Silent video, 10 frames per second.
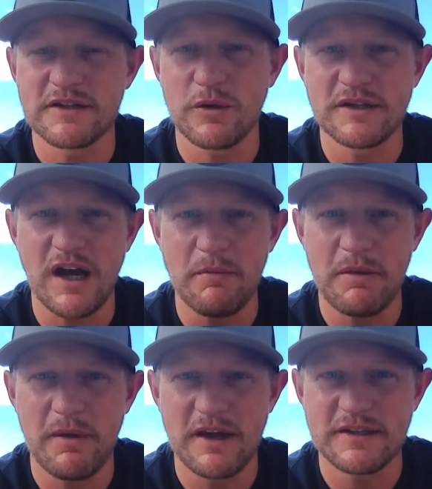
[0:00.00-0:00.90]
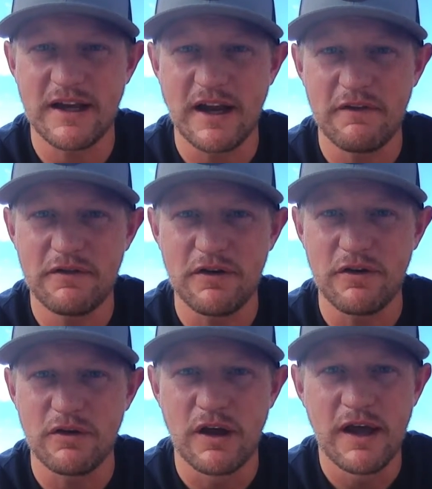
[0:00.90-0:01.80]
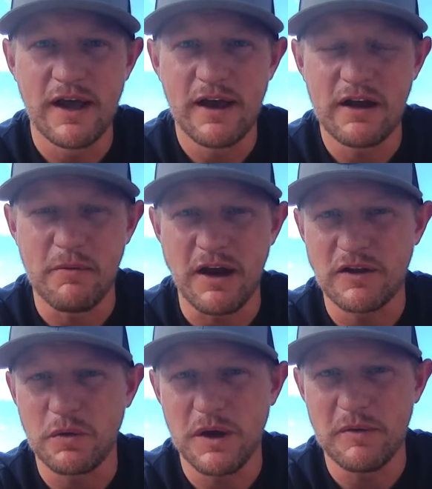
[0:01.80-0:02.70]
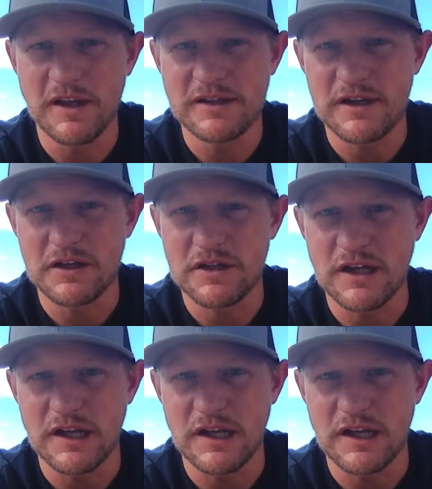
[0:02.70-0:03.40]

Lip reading: So he taught me bass that afternoon in about a 20-minute session,